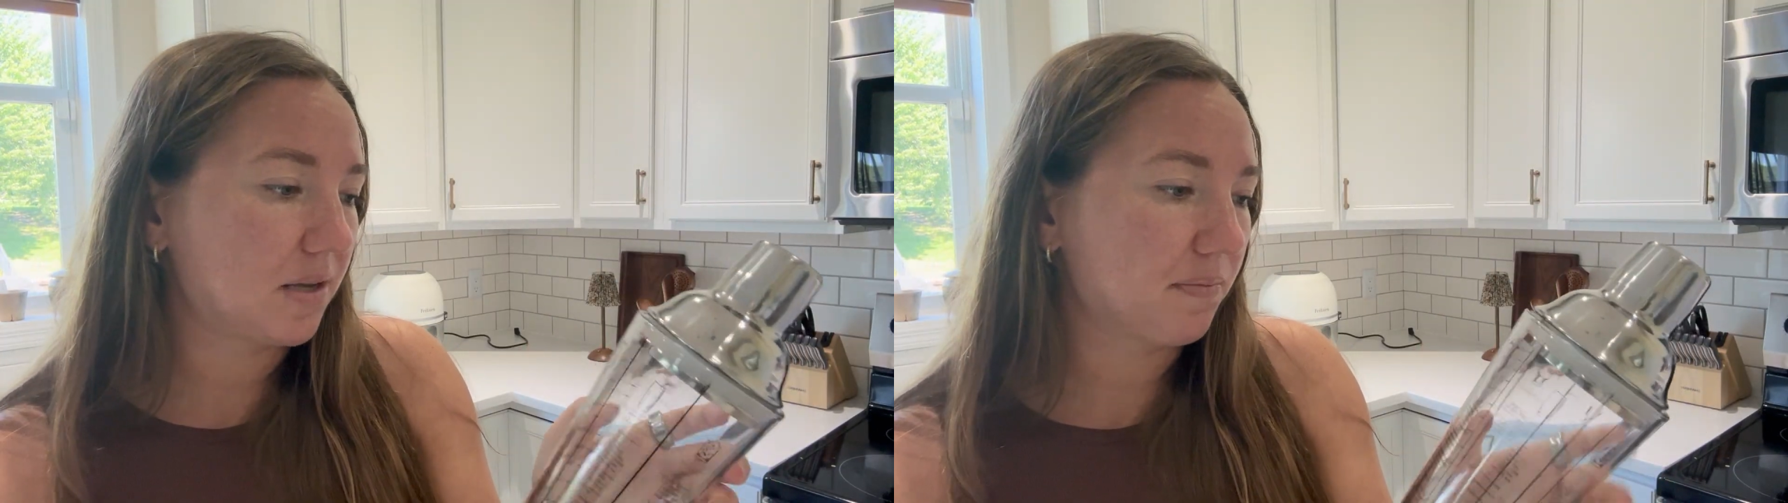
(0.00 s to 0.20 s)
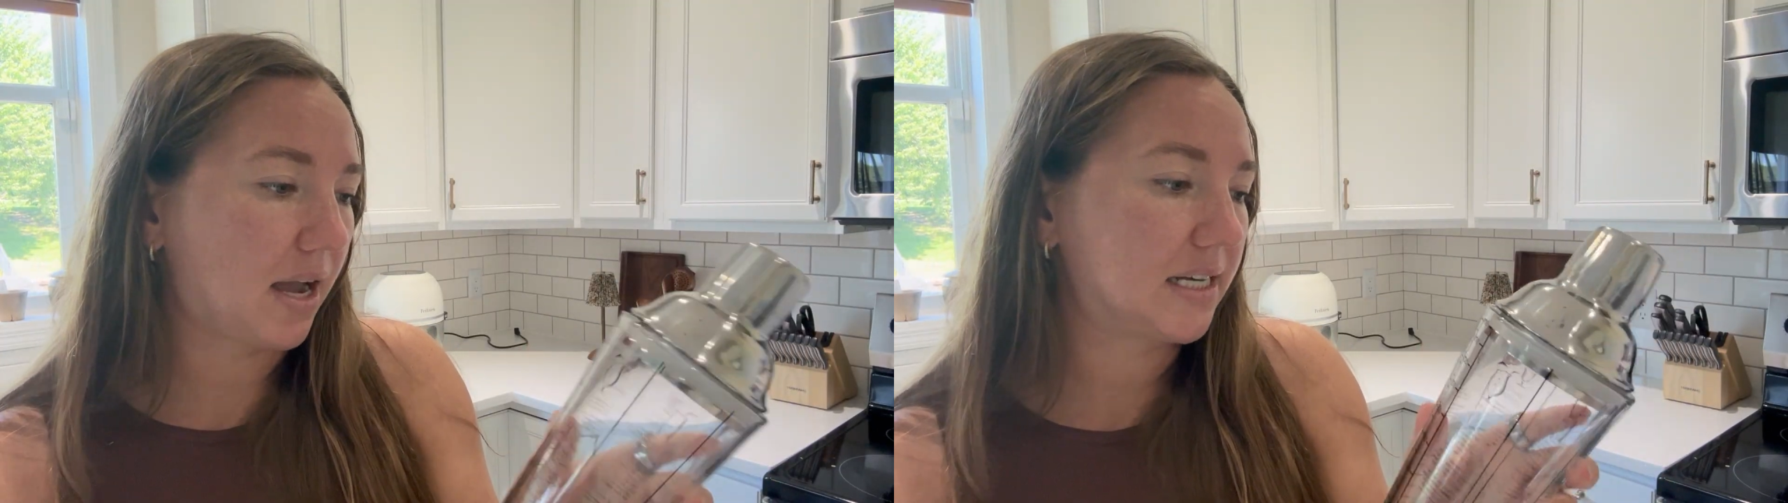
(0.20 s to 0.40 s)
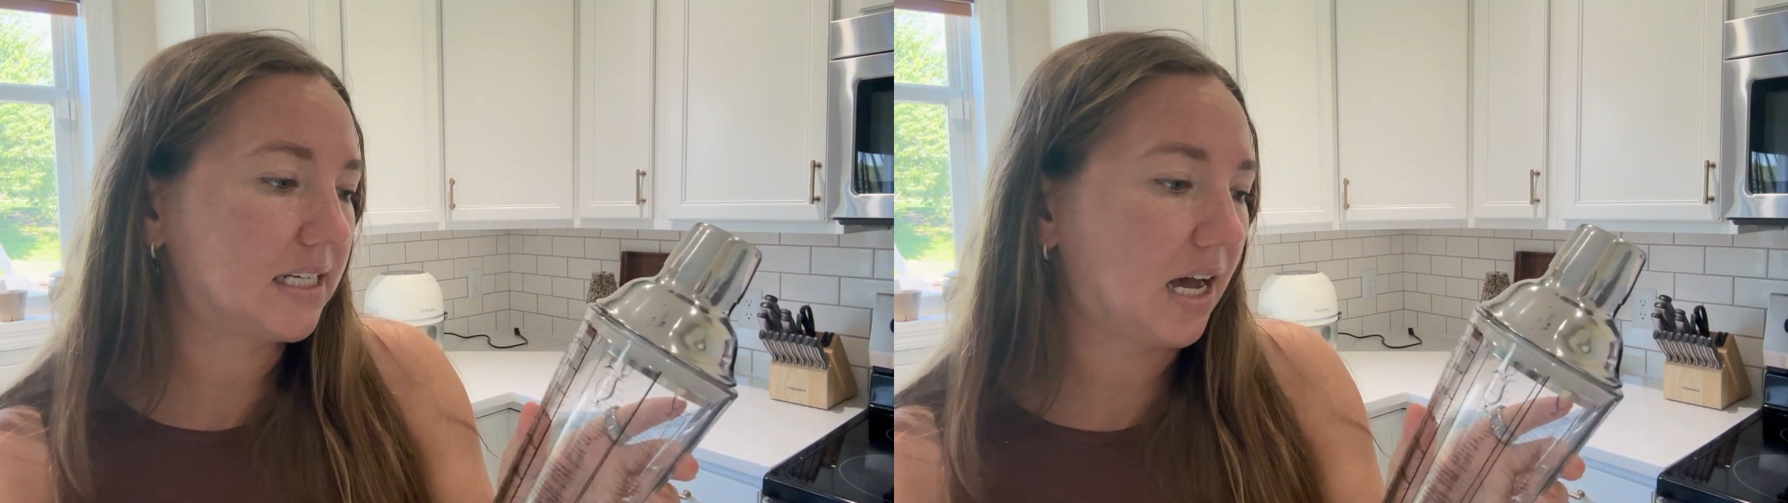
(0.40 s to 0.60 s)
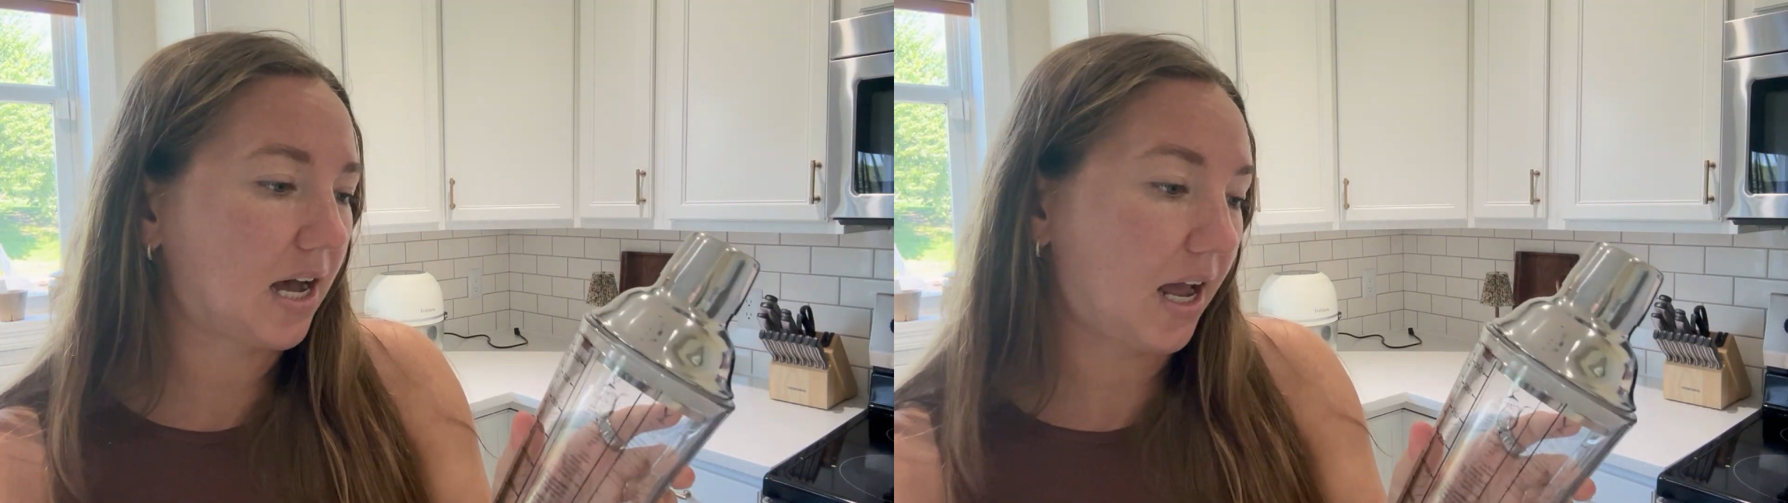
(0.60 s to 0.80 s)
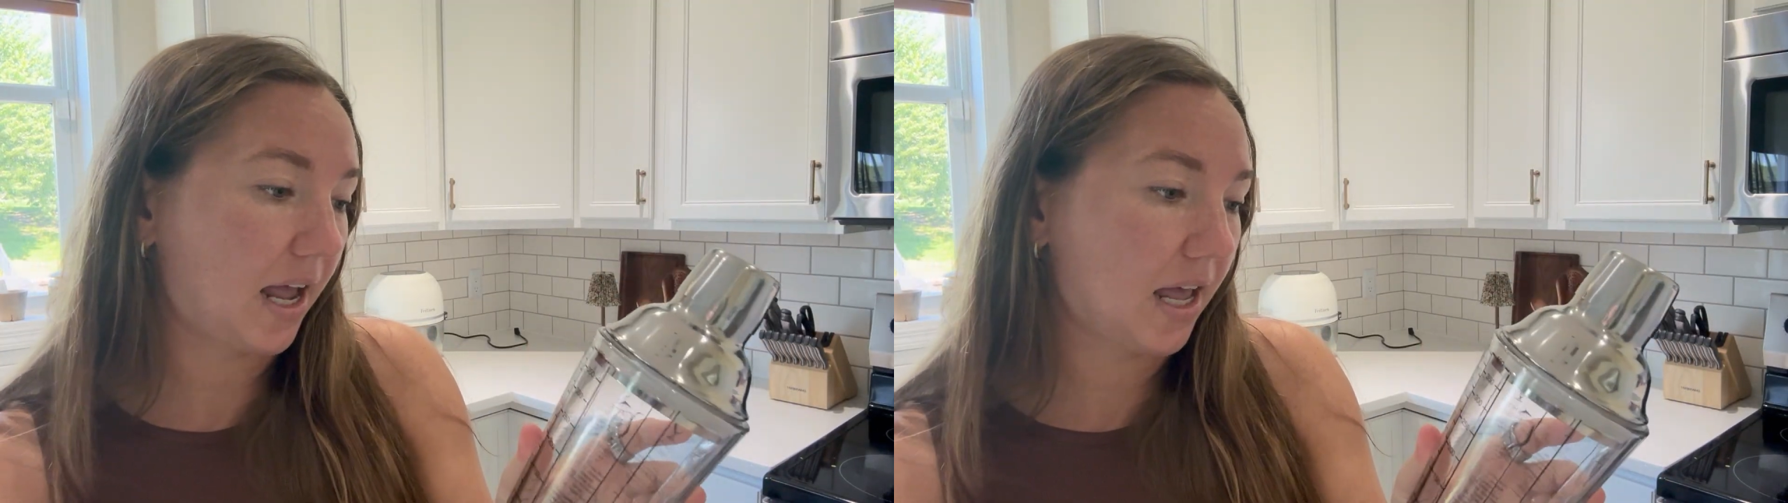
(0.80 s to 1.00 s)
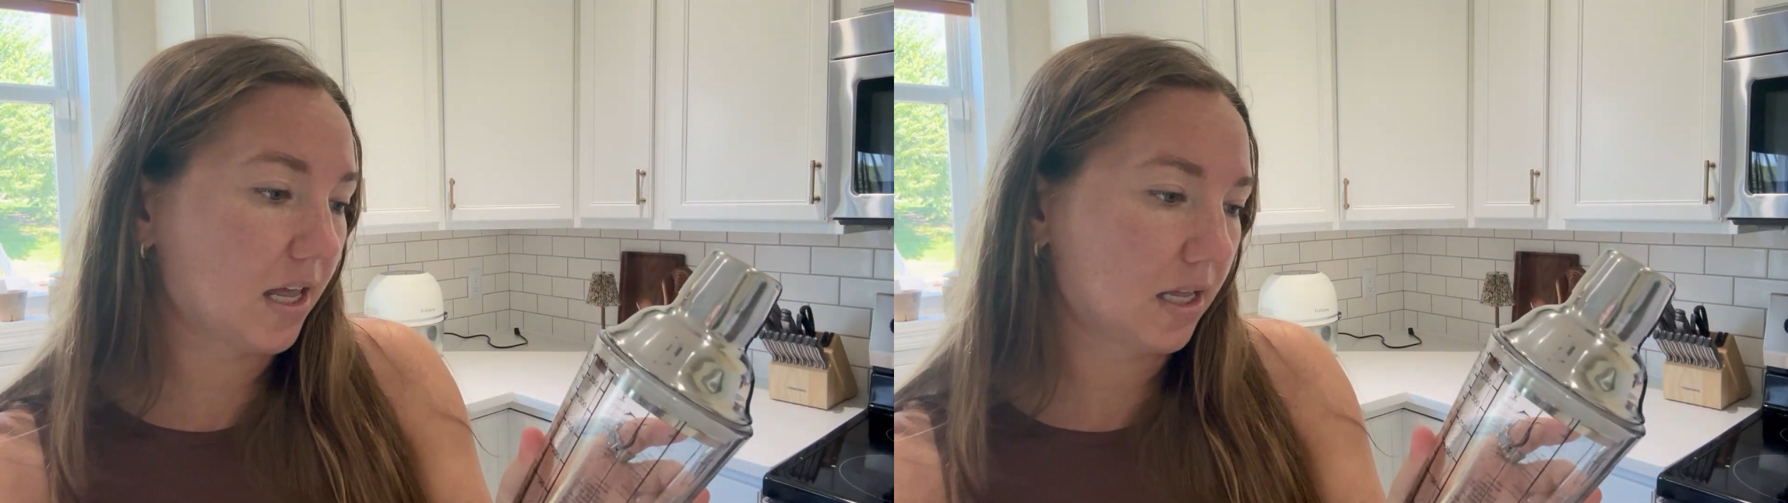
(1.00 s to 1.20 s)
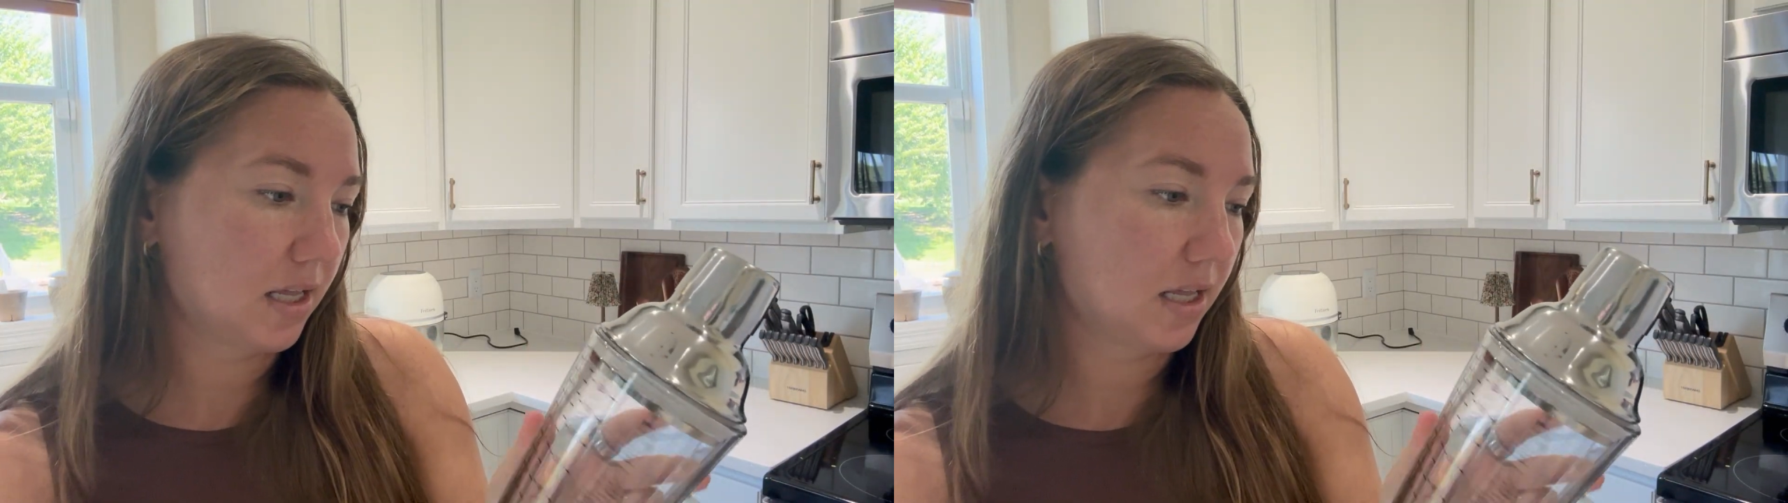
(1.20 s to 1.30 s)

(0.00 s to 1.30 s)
Mai Tai,